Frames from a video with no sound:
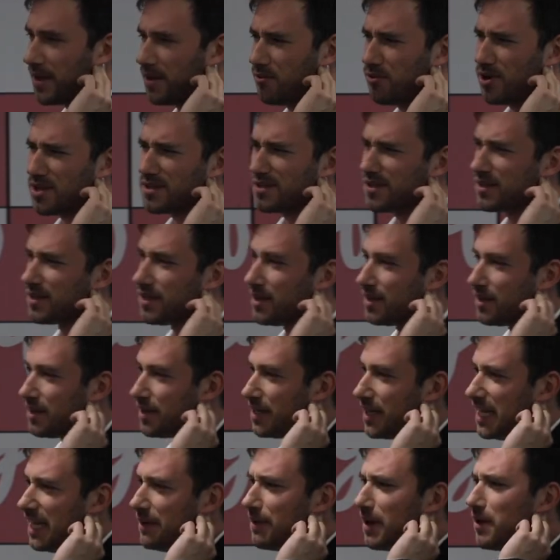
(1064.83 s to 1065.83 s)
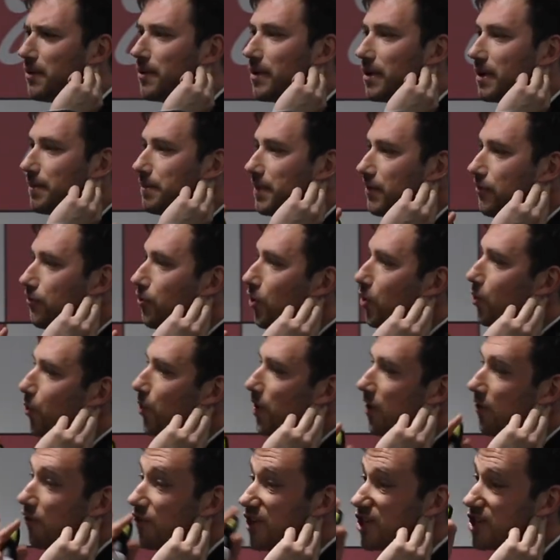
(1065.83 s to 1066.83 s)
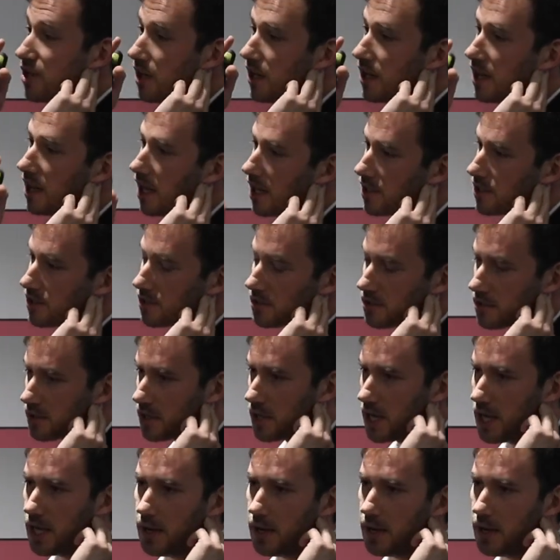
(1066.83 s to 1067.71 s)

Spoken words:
It was even before we officially launched.